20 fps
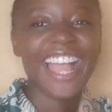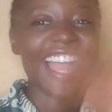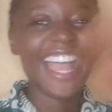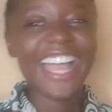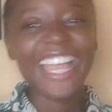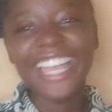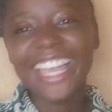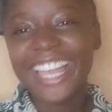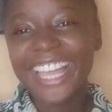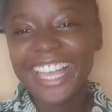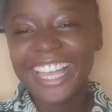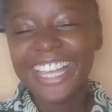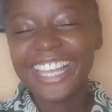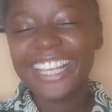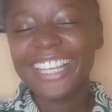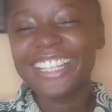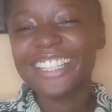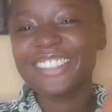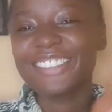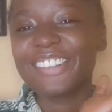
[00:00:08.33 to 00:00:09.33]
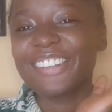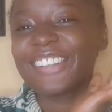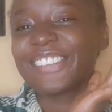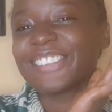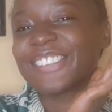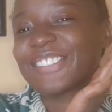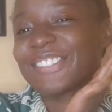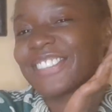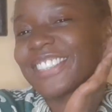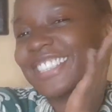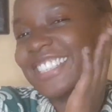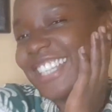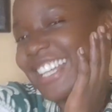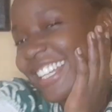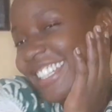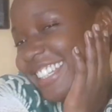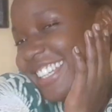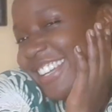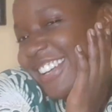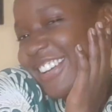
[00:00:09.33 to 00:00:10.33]
Hi guys, welcome to my
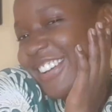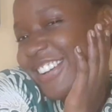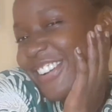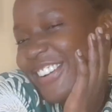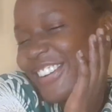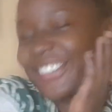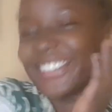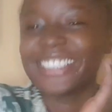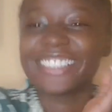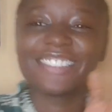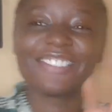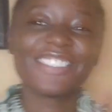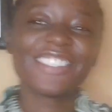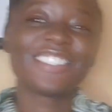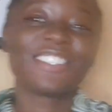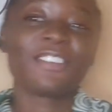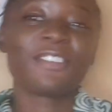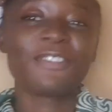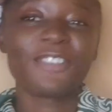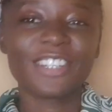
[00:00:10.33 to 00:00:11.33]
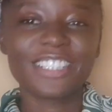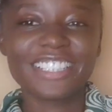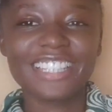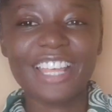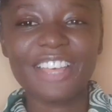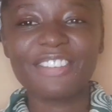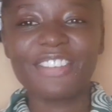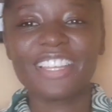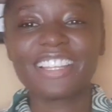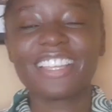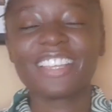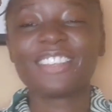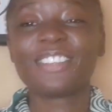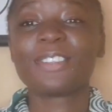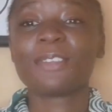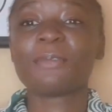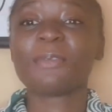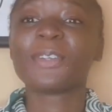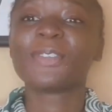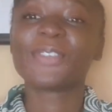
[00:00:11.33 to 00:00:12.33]
channel. If it's your first time here, thank you
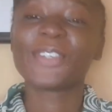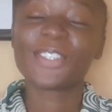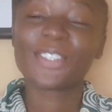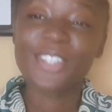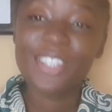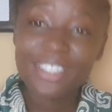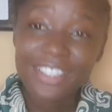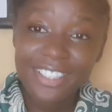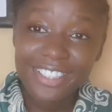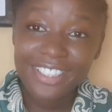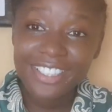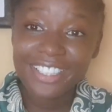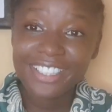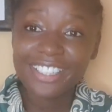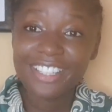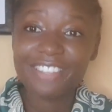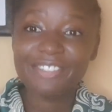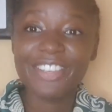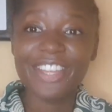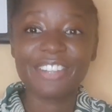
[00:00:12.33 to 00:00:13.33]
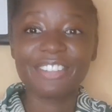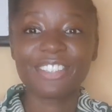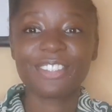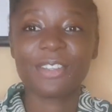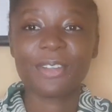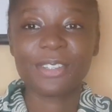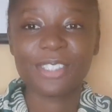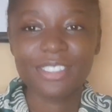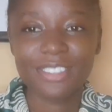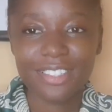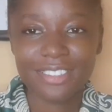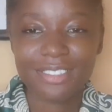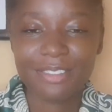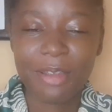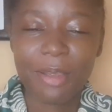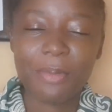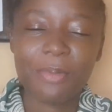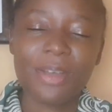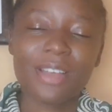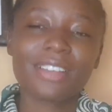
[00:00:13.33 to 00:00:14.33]
so much for tuning in. If you're a returning
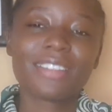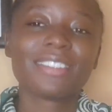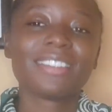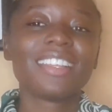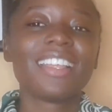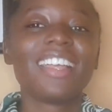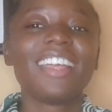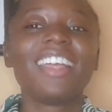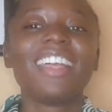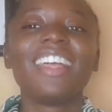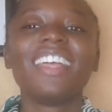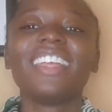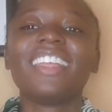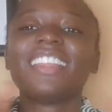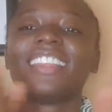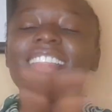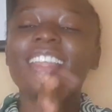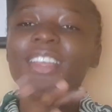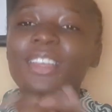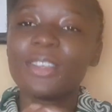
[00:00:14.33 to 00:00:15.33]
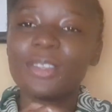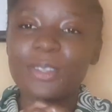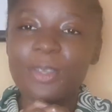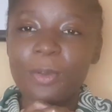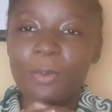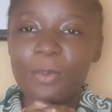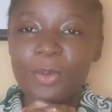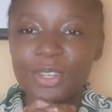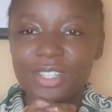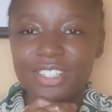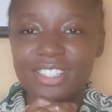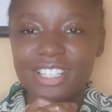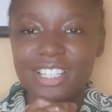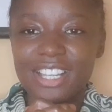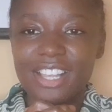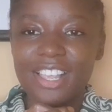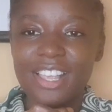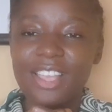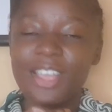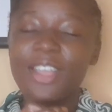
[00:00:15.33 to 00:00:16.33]
subscriber, thank you so
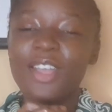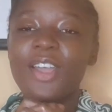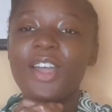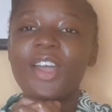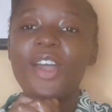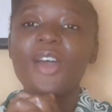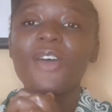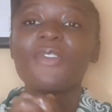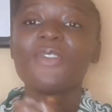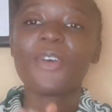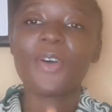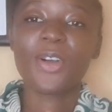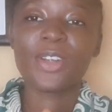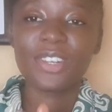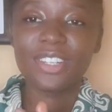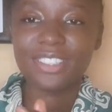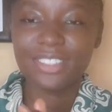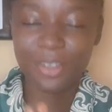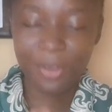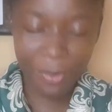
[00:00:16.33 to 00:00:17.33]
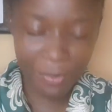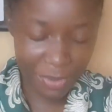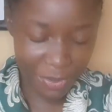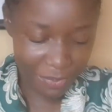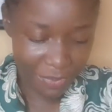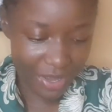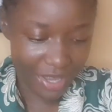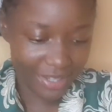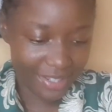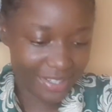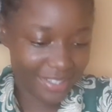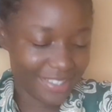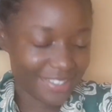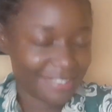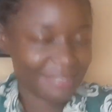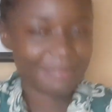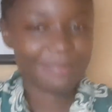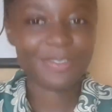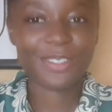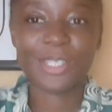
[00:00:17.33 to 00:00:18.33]
much for always coming back.
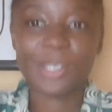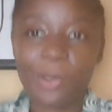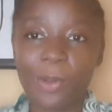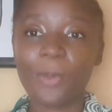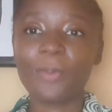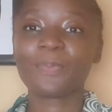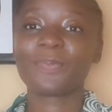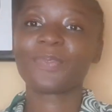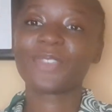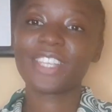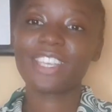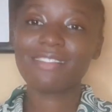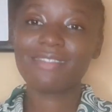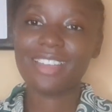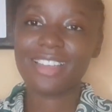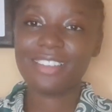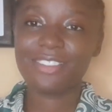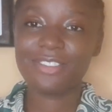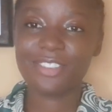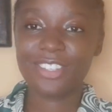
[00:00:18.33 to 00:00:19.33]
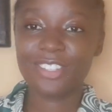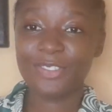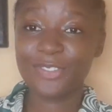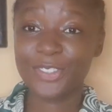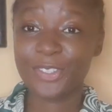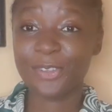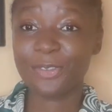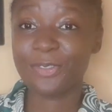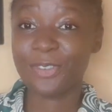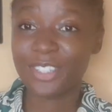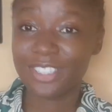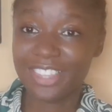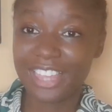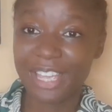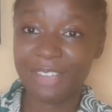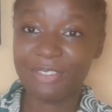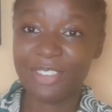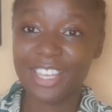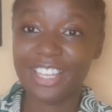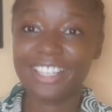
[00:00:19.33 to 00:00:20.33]
So if it's your first
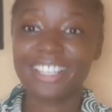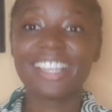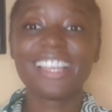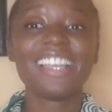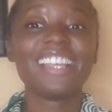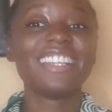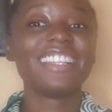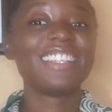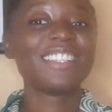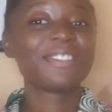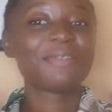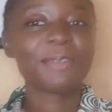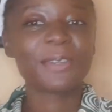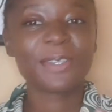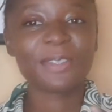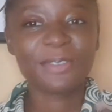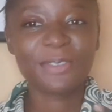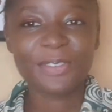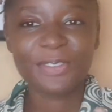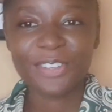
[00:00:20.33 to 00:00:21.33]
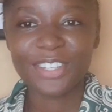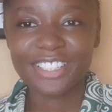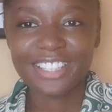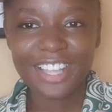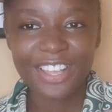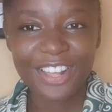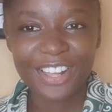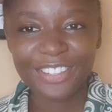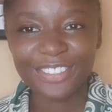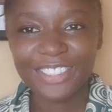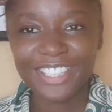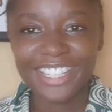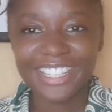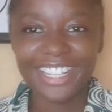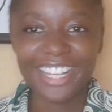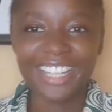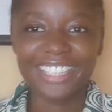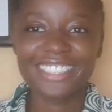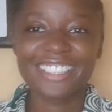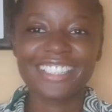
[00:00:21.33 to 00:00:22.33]
time here, this beautiful face that you're
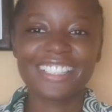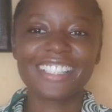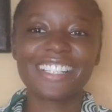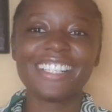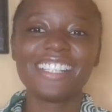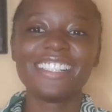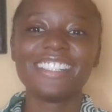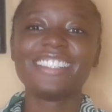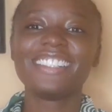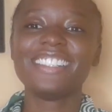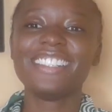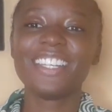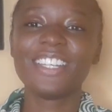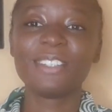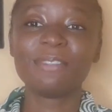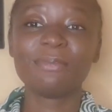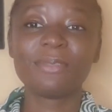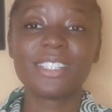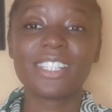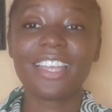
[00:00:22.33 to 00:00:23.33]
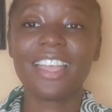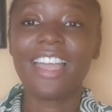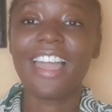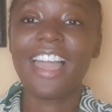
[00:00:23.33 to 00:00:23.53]
looking at is named